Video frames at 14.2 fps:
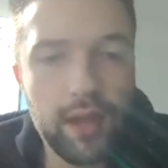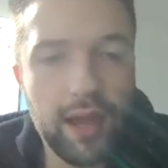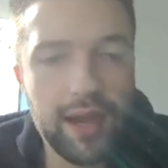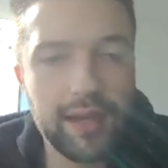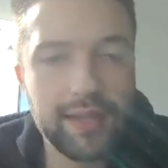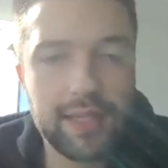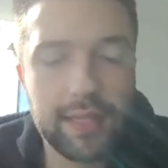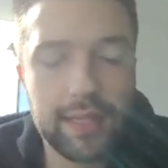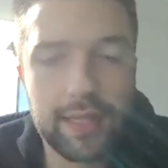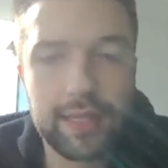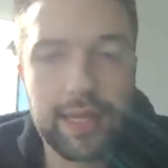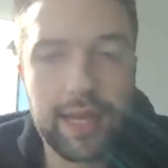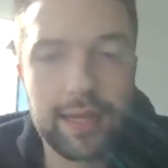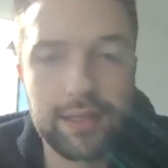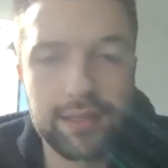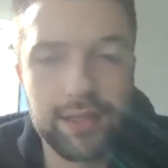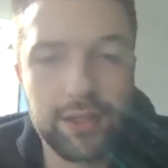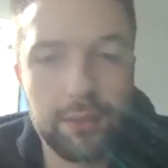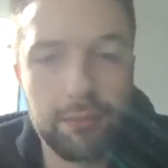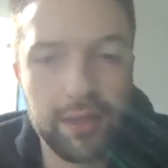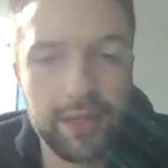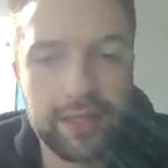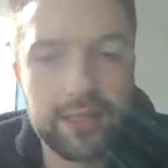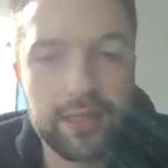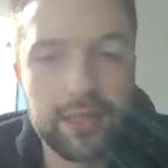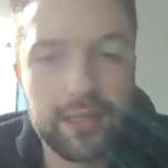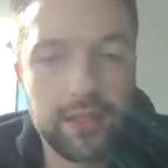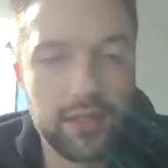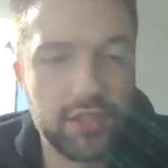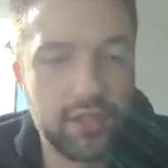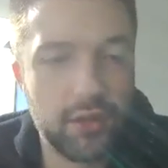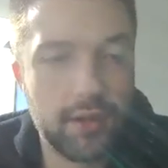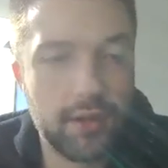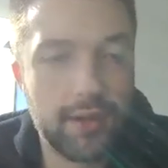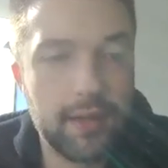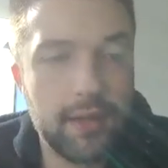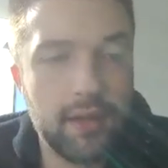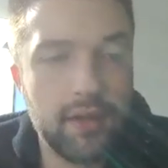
I think that that is a good place to start.